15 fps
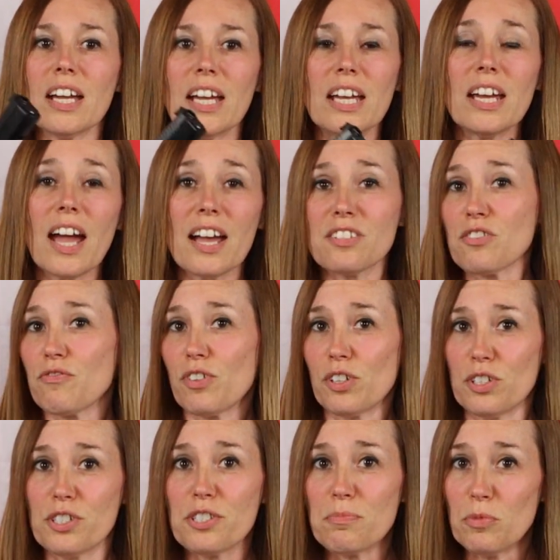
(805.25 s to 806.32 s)
It has a
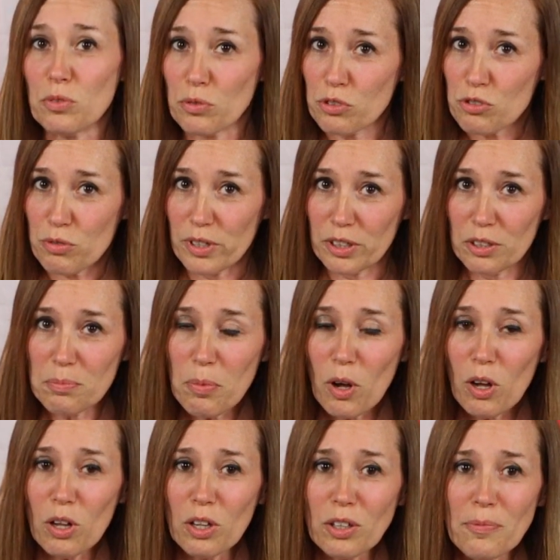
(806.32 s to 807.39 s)
very smooth trigger
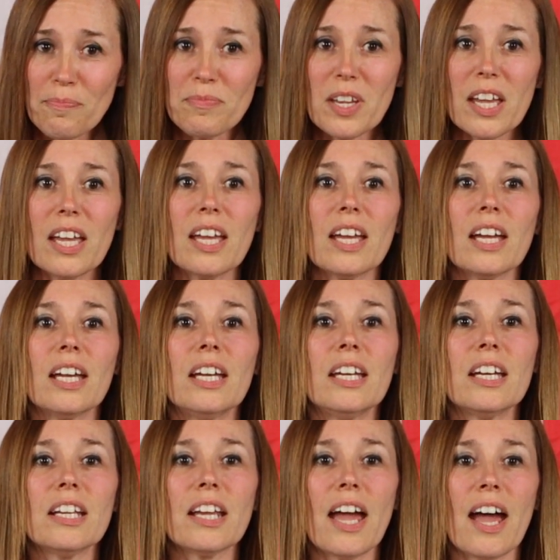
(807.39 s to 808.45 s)
pull.
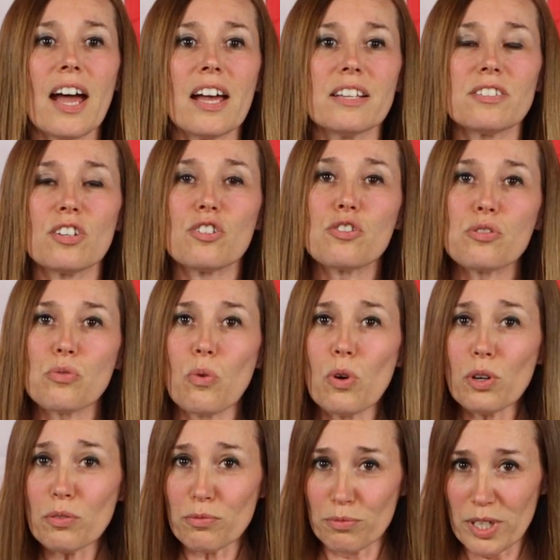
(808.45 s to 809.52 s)
It has a
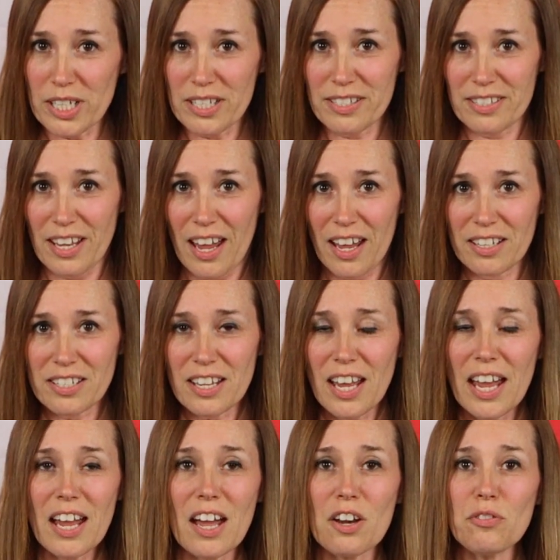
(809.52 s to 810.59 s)
short reset,
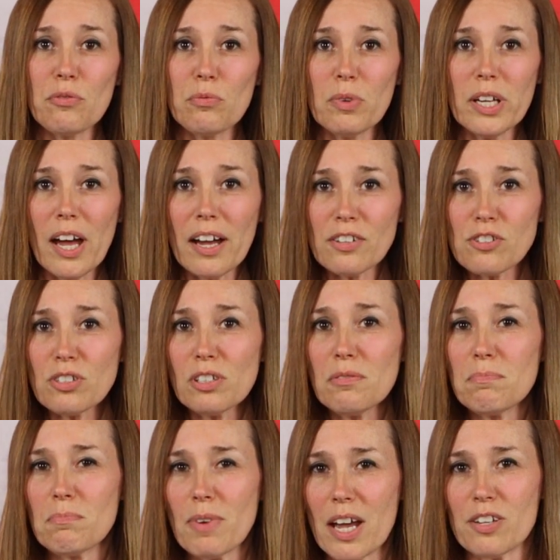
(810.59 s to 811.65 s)
and we actually
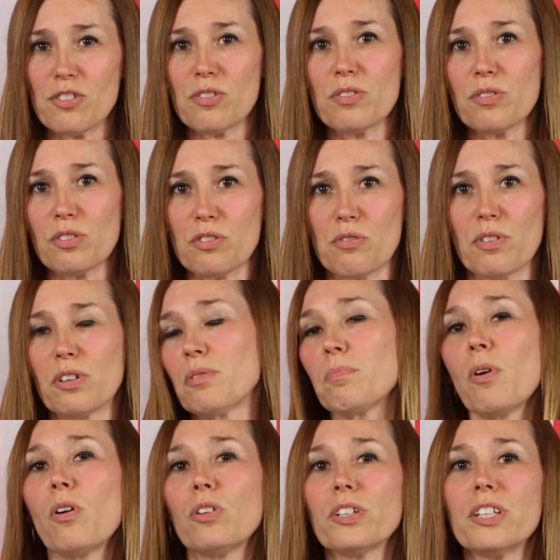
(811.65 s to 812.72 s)
measured the trigger
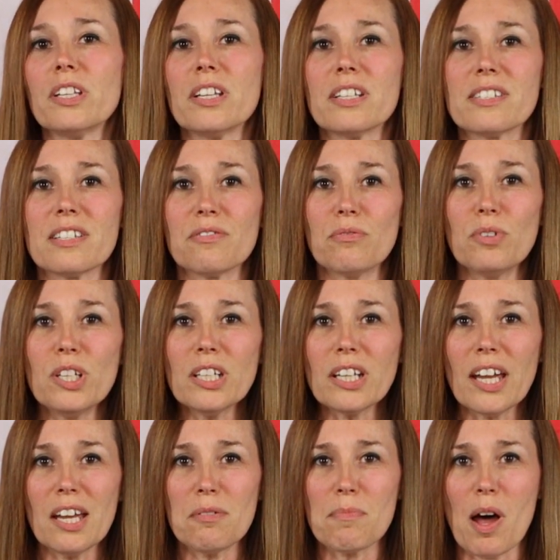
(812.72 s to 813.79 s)
pull in this, and we
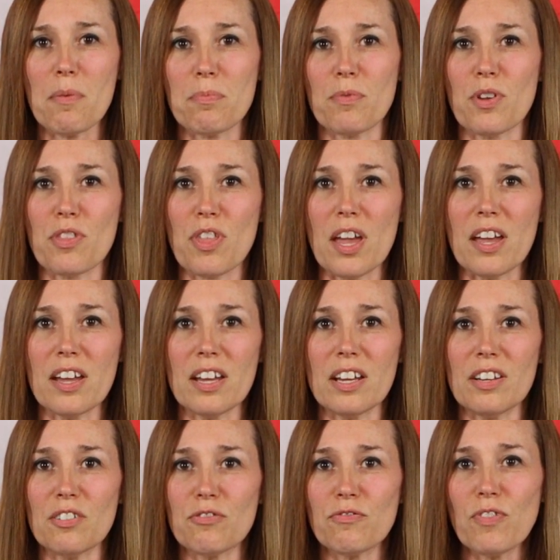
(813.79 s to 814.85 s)
came up with
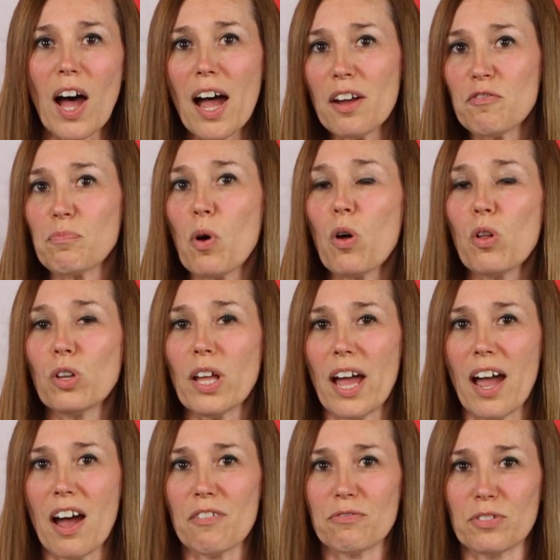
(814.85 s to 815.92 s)
a 5-pull
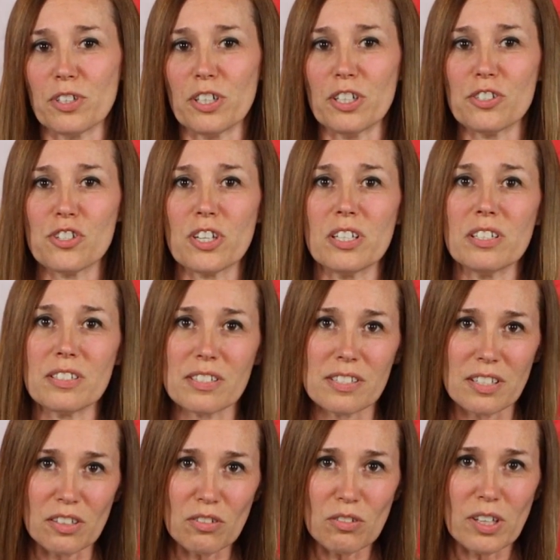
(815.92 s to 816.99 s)
average in
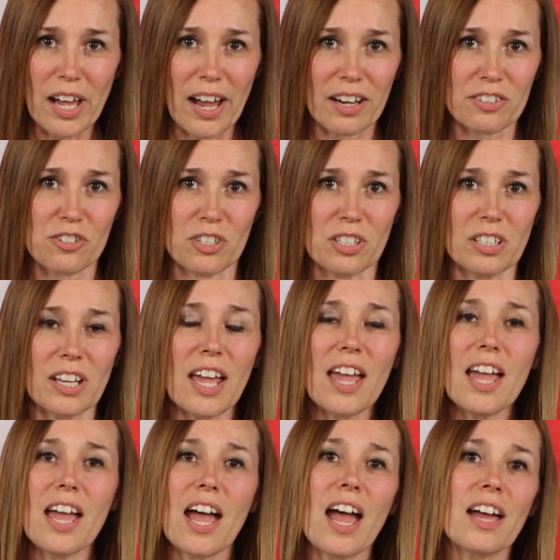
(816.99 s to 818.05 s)
single action
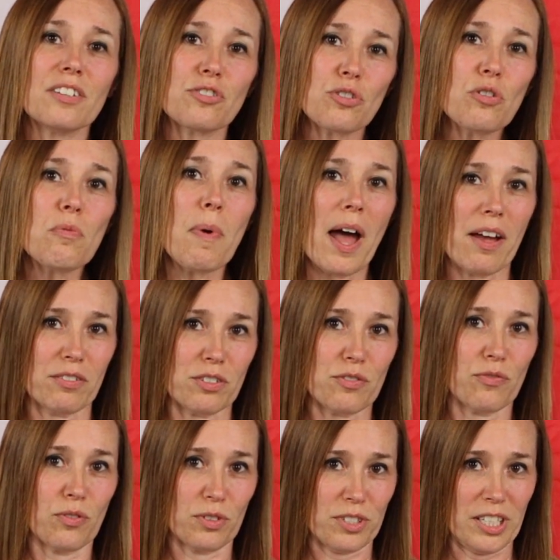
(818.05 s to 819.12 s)
at 2 pounds
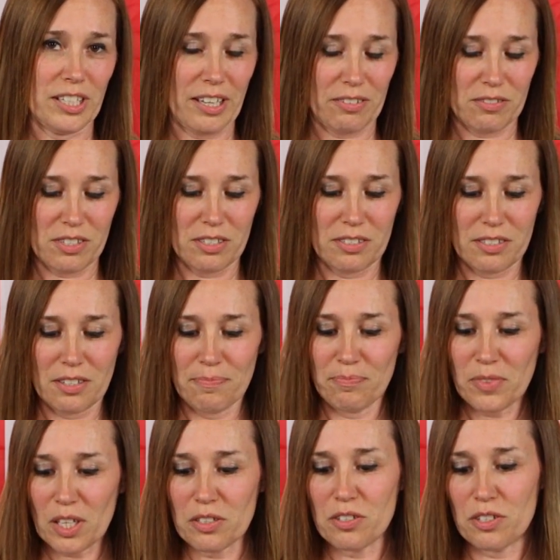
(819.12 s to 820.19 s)
14 ounces.
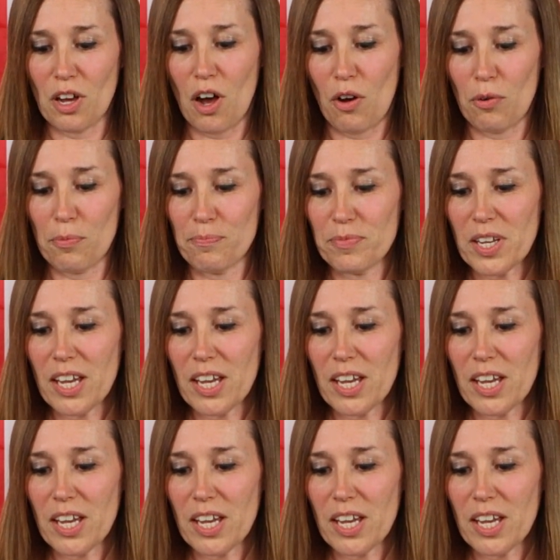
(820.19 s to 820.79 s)
So